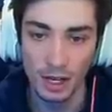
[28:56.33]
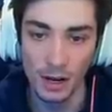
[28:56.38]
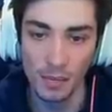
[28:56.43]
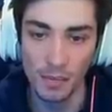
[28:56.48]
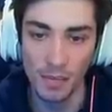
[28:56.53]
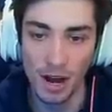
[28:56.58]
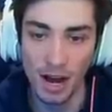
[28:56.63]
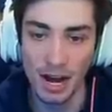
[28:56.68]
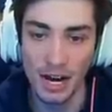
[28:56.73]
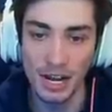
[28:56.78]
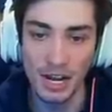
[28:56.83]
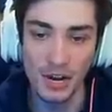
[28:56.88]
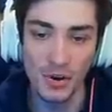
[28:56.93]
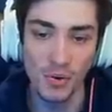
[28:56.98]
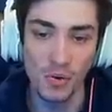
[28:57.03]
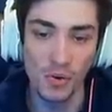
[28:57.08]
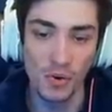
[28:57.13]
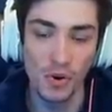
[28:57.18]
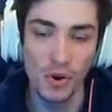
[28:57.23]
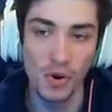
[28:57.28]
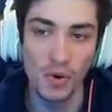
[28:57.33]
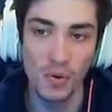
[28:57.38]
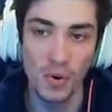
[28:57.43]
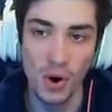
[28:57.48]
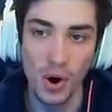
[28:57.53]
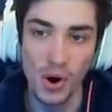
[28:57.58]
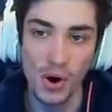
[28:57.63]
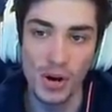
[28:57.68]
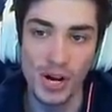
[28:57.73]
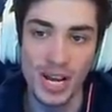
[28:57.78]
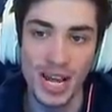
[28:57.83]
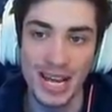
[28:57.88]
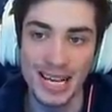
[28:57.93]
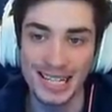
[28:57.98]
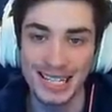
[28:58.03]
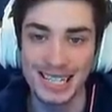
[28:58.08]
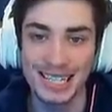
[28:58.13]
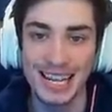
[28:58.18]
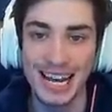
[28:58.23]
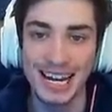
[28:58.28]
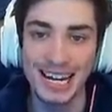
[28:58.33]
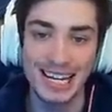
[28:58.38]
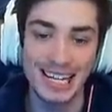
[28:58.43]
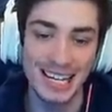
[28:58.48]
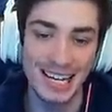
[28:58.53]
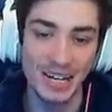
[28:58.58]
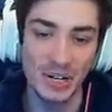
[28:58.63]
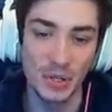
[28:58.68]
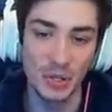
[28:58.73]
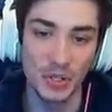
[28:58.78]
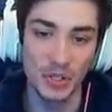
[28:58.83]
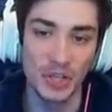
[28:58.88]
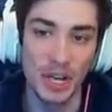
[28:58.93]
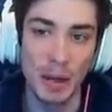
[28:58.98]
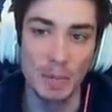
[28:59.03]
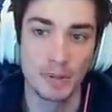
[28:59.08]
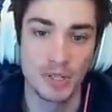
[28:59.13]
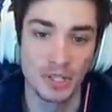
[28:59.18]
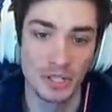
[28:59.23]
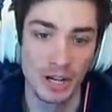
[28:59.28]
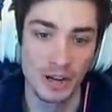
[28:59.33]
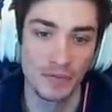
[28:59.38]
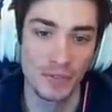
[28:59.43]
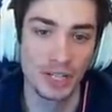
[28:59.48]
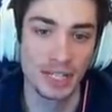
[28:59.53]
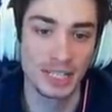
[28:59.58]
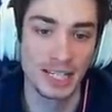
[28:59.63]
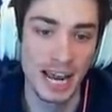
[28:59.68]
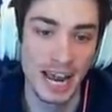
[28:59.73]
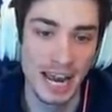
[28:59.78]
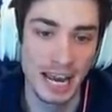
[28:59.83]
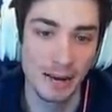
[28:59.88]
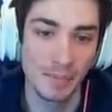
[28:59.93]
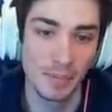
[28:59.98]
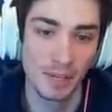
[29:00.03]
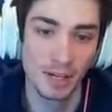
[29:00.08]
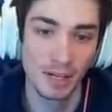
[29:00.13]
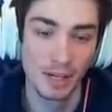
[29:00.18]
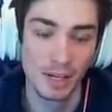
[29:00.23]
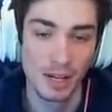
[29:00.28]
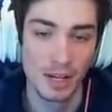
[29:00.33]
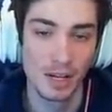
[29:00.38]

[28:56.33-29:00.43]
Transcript: Amani Oruwariye, second interception of the game.